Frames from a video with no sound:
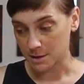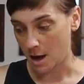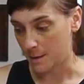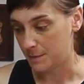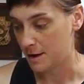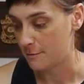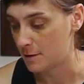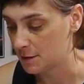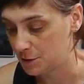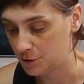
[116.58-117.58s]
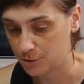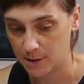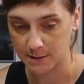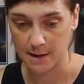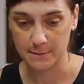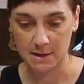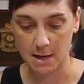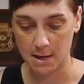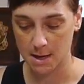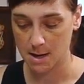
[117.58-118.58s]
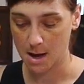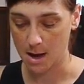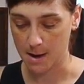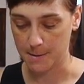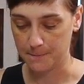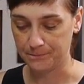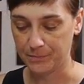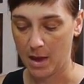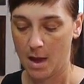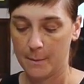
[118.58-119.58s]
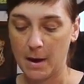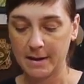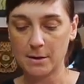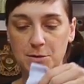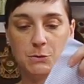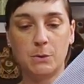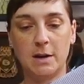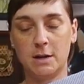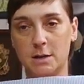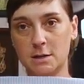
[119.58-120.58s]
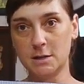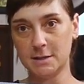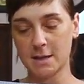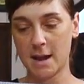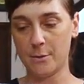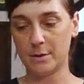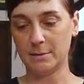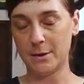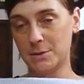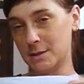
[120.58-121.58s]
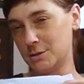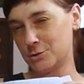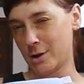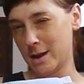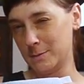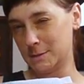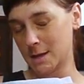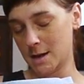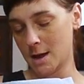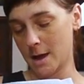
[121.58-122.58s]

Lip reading: top that I want to do is I'm cutting out squares, and I want to play with the stripes and